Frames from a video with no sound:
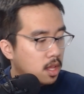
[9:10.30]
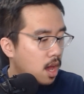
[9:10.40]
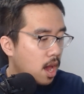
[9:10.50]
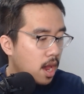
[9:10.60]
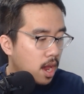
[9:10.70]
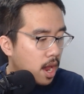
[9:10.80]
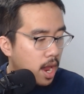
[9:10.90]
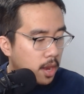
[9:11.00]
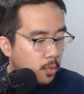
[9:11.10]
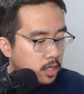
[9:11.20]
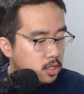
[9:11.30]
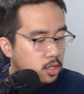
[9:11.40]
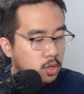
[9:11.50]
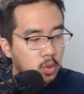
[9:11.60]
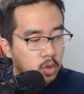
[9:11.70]
I went
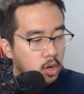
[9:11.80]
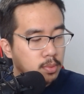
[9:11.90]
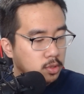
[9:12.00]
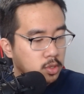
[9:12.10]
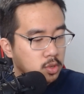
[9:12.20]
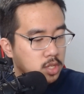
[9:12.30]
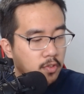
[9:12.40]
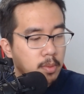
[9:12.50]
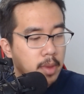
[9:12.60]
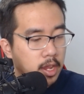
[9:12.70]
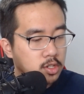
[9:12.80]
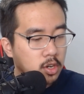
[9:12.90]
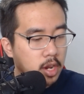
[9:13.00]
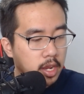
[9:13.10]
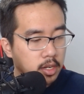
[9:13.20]
to Ubuntu software manager
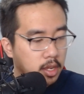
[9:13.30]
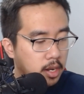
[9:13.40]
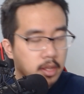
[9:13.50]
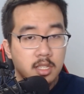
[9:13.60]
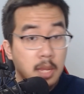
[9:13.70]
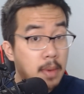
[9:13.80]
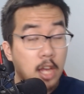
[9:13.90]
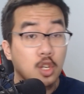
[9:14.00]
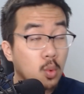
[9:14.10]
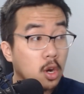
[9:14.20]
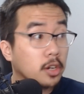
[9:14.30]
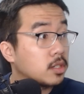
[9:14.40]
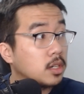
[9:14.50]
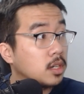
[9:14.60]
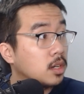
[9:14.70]
and Steam actually worked.
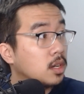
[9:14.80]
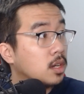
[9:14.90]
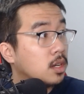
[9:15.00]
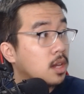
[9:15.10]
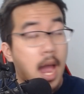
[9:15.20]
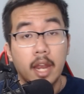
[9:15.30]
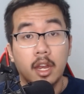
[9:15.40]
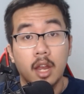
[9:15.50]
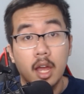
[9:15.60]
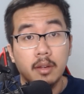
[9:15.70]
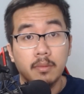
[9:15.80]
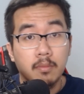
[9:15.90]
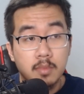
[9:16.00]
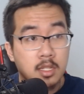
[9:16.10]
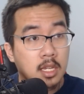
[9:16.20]
I did not
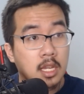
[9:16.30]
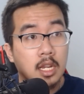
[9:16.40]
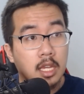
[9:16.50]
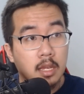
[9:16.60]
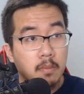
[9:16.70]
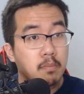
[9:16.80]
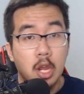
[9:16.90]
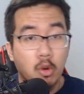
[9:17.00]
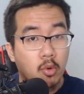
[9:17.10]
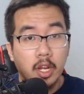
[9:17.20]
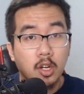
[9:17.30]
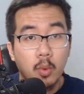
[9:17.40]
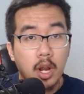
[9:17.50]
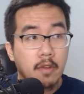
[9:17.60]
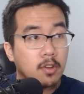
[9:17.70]
see any mirroring or
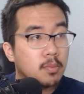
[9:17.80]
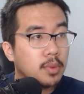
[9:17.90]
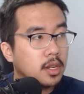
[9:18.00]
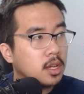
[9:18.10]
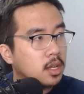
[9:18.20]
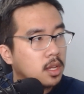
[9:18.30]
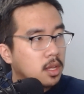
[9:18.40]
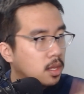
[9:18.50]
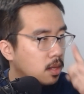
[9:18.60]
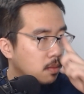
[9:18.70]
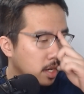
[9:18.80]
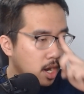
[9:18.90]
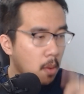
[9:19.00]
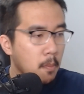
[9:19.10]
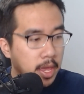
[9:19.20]
whatever, but
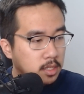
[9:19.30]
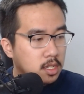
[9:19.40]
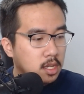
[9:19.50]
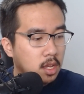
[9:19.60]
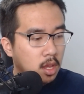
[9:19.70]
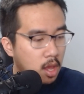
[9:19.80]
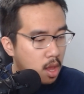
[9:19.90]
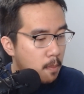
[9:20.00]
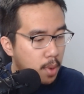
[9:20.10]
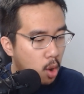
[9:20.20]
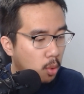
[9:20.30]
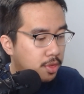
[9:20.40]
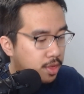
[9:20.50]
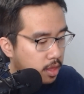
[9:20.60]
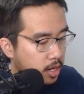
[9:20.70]
Mint, both